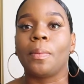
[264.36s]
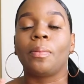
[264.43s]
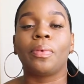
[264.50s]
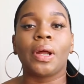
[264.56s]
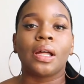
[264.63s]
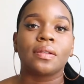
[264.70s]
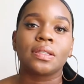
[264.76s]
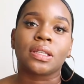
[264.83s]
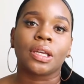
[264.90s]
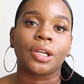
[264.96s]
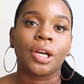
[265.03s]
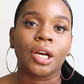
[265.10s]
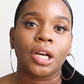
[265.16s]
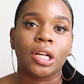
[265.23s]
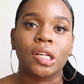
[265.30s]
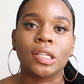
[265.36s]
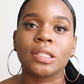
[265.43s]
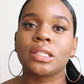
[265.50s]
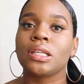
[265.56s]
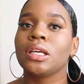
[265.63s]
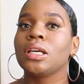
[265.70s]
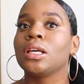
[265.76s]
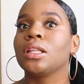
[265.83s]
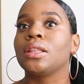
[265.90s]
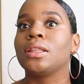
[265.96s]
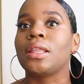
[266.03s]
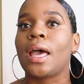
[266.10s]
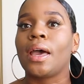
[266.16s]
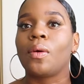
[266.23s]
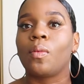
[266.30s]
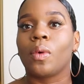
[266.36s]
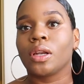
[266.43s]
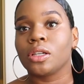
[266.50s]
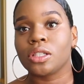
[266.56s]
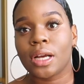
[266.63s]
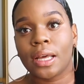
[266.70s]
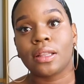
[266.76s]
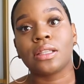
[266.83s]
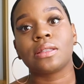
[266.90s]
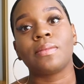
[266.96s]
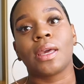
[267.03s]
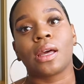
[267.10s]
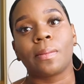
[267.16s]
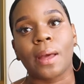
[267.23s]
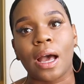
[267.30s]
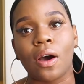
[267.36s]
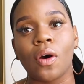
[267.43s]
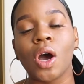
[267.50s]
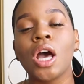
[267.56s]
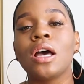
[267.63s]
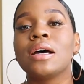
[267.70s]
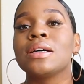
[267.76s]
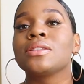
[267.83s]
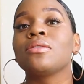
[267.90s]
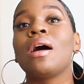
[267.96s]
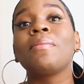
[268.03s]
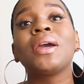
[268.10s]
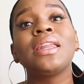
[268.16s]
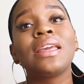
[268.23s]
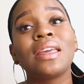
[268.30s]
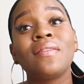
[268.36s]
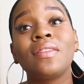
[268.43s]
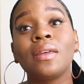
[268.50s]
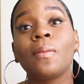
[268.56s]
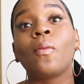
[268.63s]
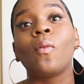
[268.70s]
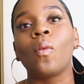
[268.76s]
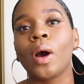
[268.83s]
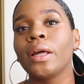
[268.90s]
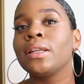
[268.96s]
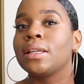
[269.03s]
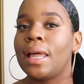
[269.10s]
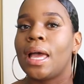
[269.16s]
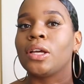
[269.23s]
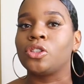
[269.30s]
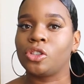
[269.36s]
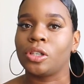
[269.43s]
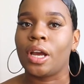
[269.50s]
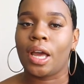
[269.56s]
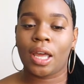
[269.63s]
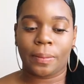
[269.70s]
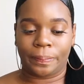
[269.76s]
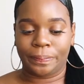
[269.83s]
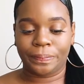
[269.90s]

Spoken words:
brown skin girls that want to try this makeup out. So I'm gonna give them one last try,